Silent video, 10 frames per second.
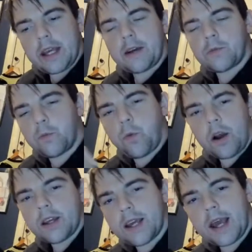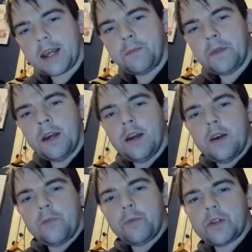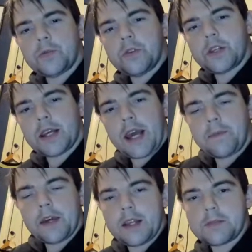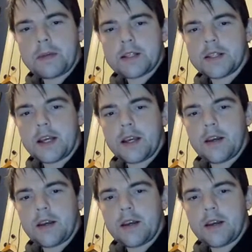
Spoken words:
He had one game, which was a game against Man City